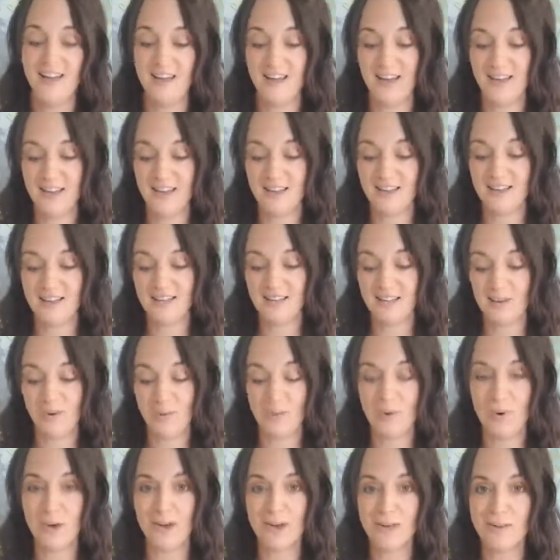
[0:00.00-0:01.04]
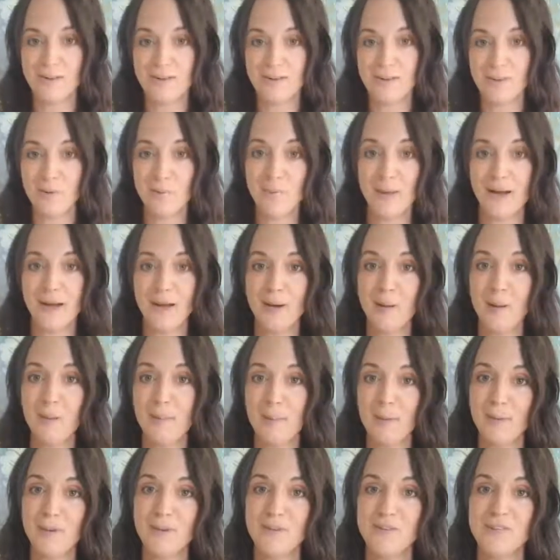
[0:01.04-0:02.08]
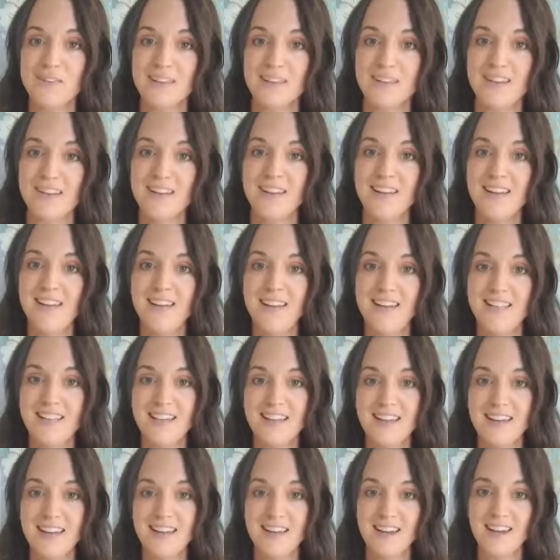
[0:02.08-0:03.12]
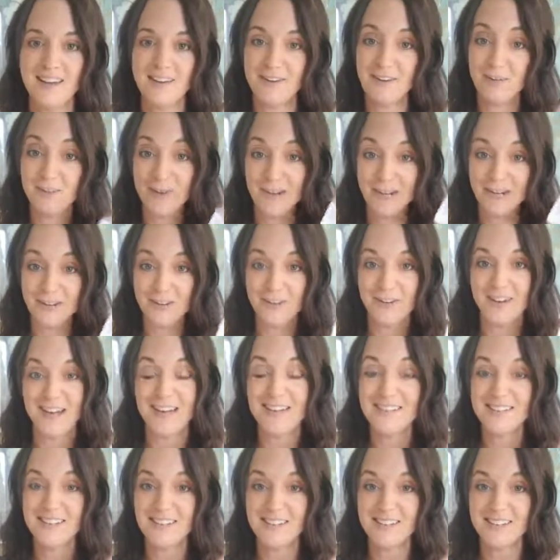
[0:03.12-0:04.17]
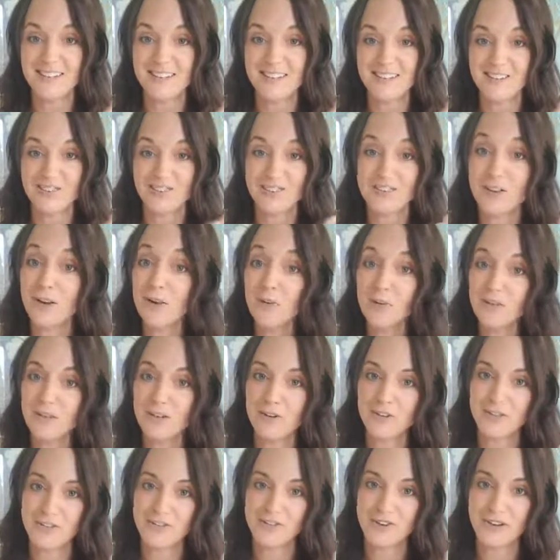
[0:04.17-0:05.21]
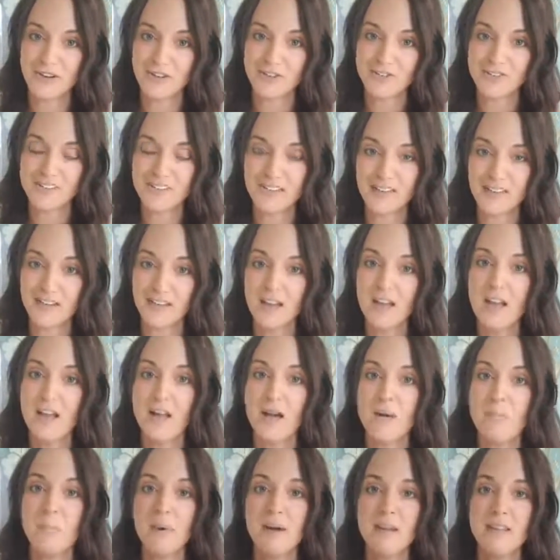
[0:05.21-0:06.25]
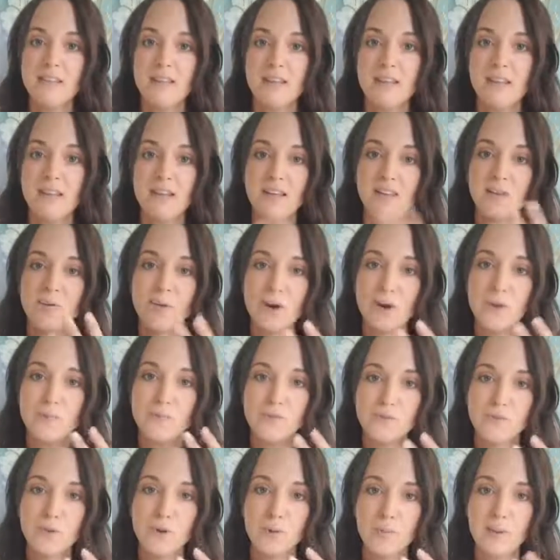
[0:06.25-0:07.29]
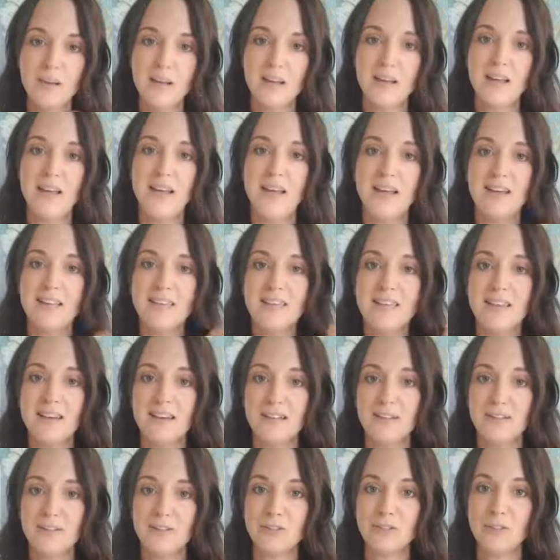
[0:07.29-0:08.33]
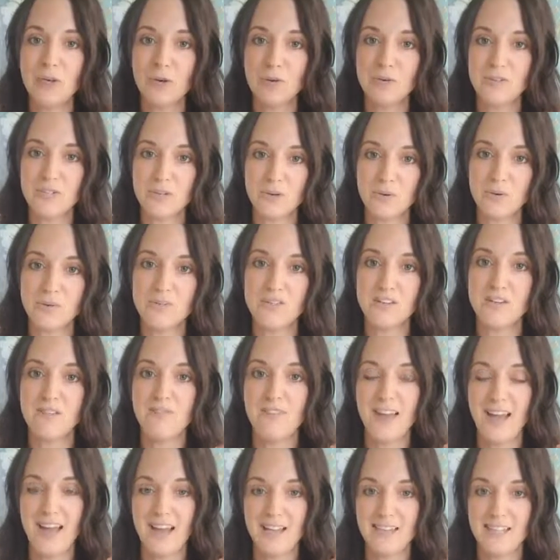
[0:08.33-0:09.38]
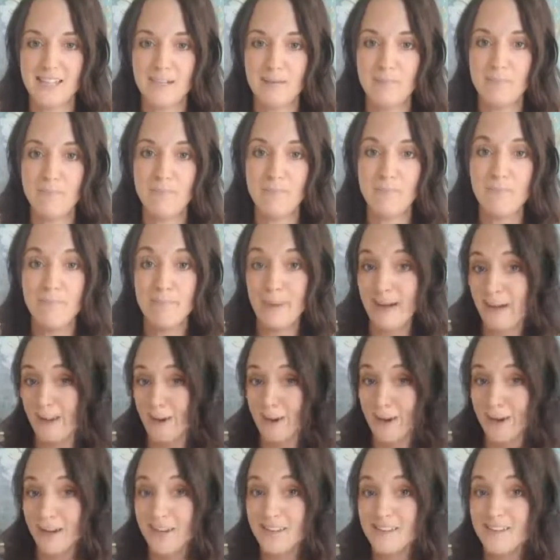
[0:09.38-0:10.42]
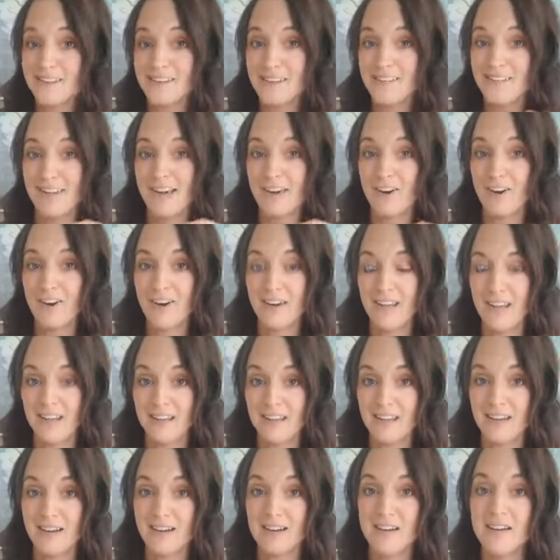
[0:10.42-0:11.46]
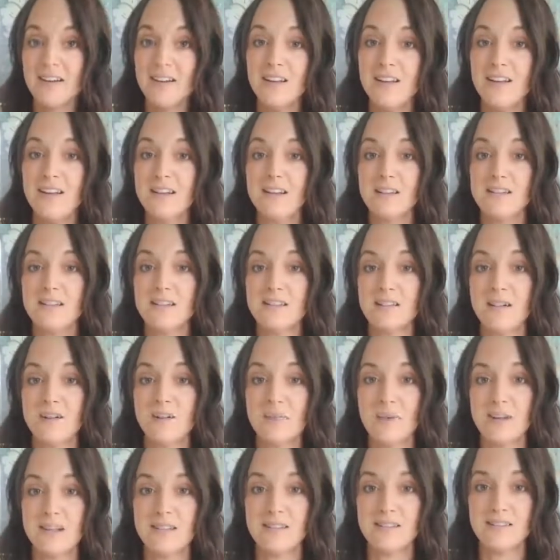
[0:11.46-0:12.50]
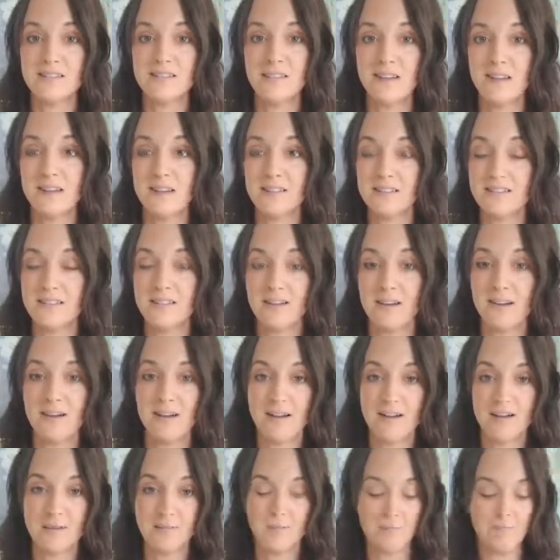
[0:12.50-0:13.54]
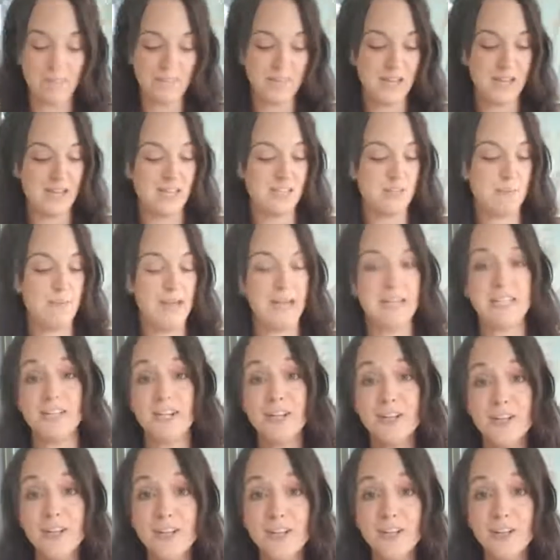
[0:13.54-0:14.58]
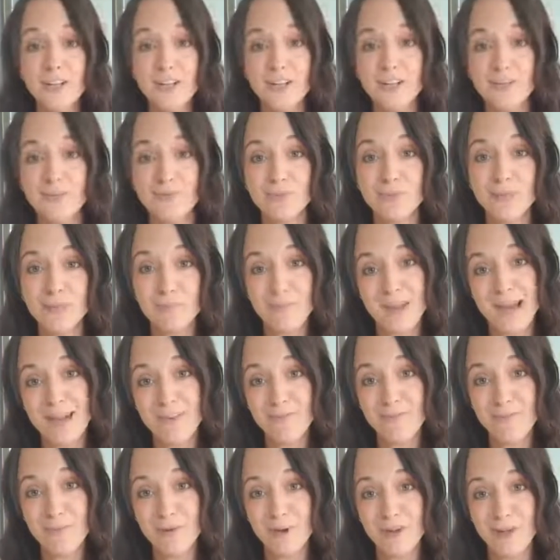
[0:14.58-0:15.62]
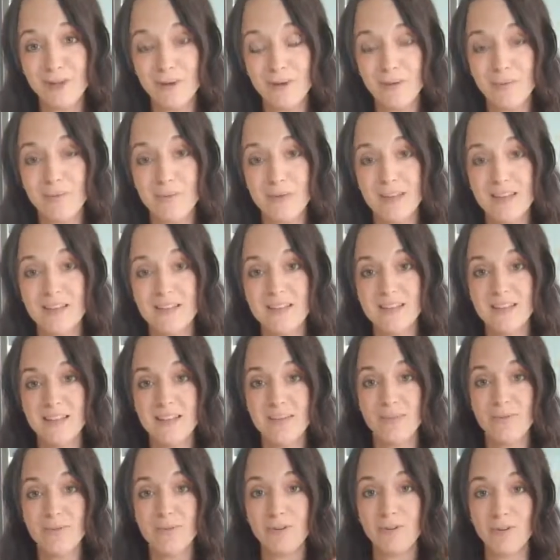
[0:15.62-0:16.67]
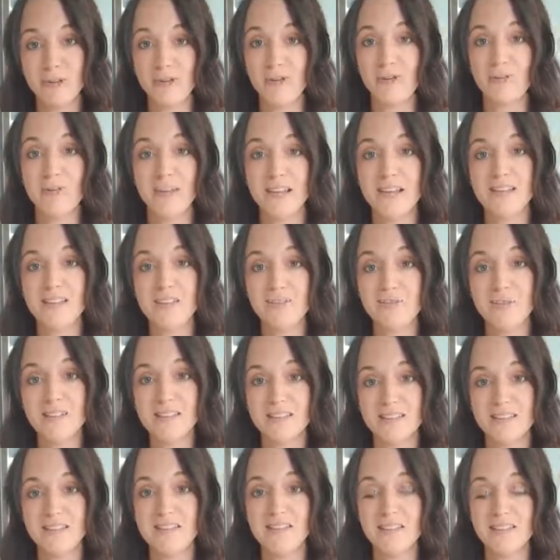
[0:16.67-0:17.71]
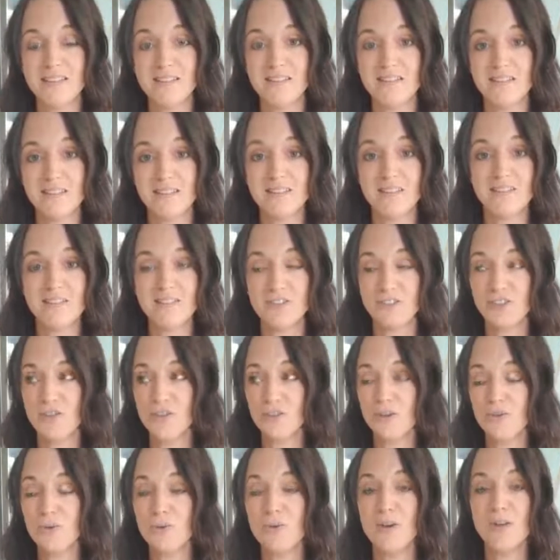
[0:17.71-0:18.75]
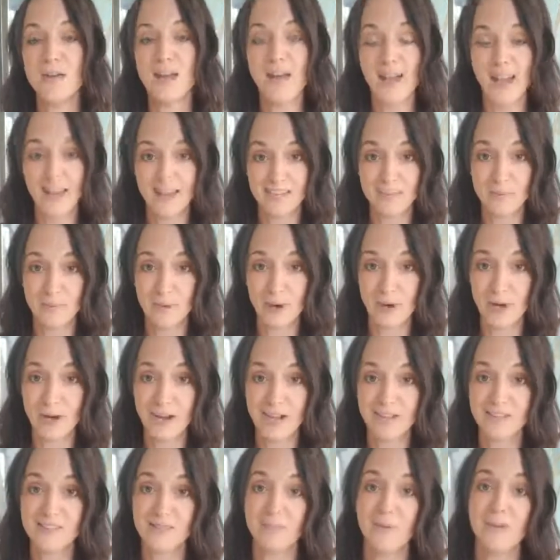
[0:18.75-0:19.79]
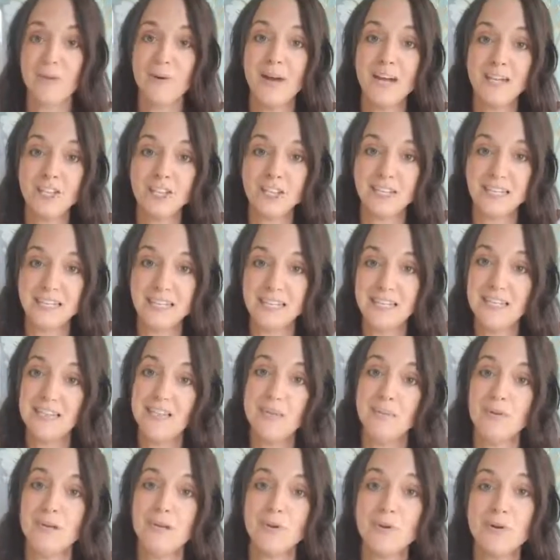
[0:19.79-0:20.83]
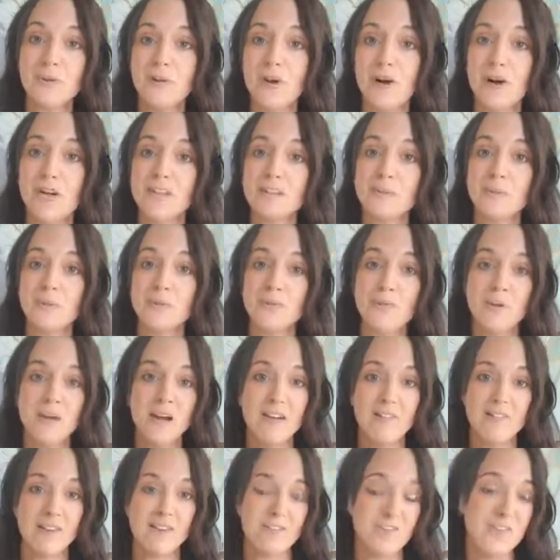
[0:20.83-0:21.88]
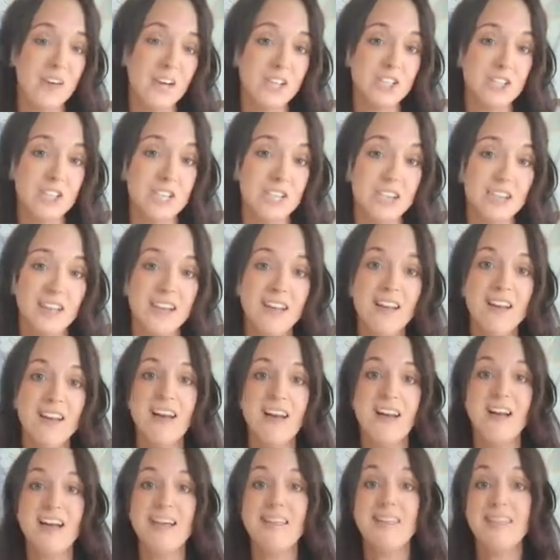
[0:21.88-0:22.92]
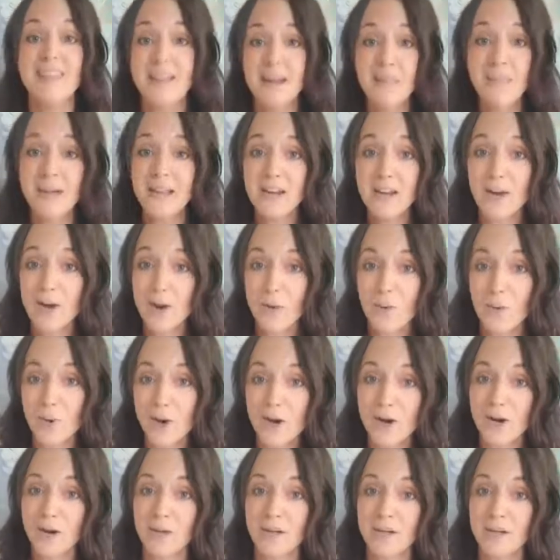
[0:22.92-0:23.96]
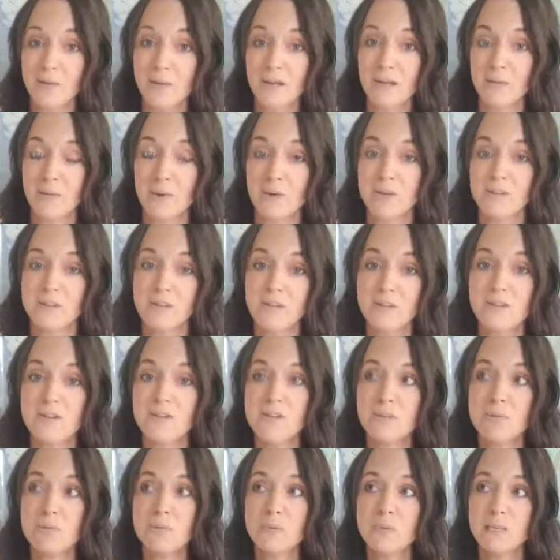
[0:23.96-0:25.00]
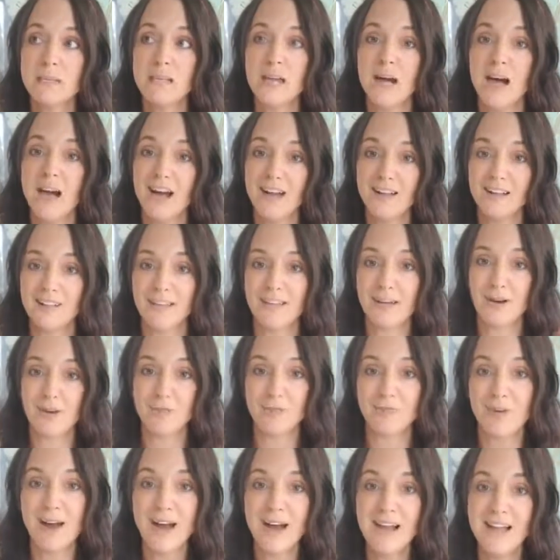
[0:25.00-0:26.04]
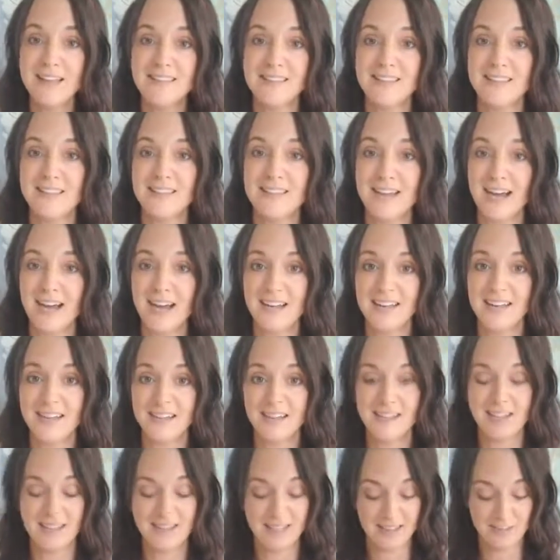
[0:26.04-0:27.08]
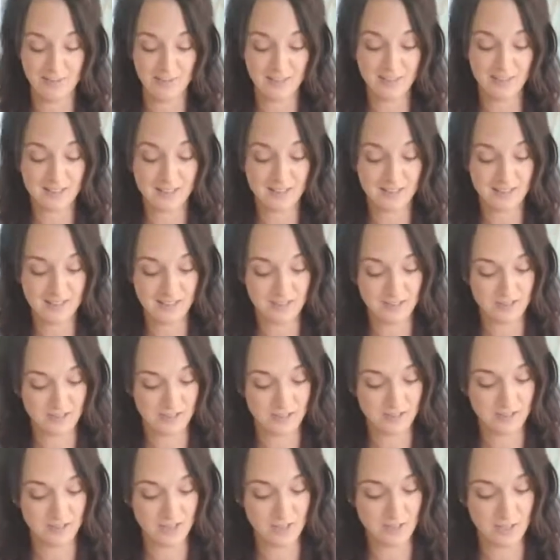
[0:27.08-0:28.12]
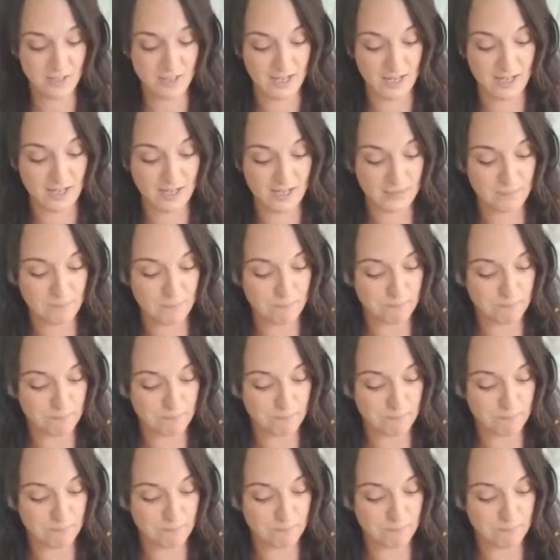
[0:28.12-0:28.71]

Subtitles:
And what is so bad about using the regular hand sanitizers, not only are they drying your skin, but you are absorbing the low dose of antibiotics that are in there. So when it says antibacterial, it's really bad for you because it creates a resistance to antibiotics when you actually need them, and you go to the hospital and you have an infection. They might not work on you anymore. So there's a really like a rise in the resistance to that.